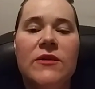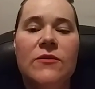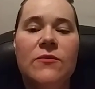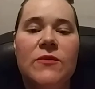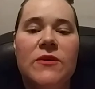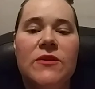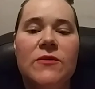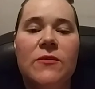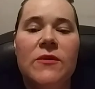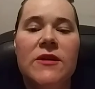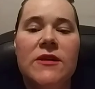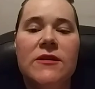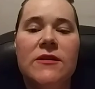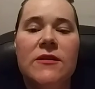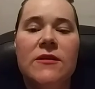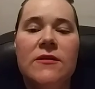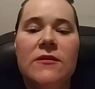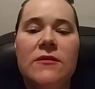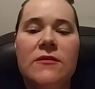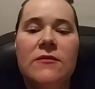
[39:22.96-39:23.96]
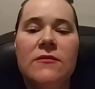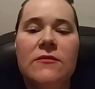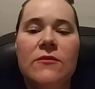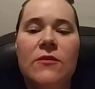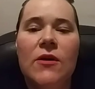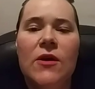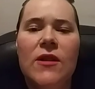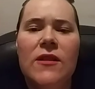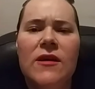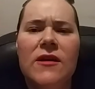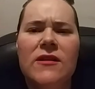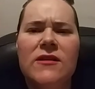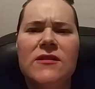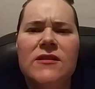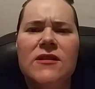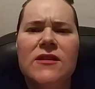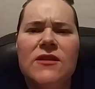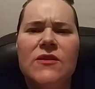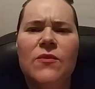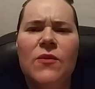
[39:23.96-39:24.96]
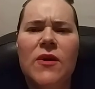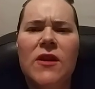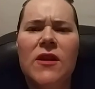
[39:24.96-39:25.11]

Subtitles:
Which one is it? I think it's this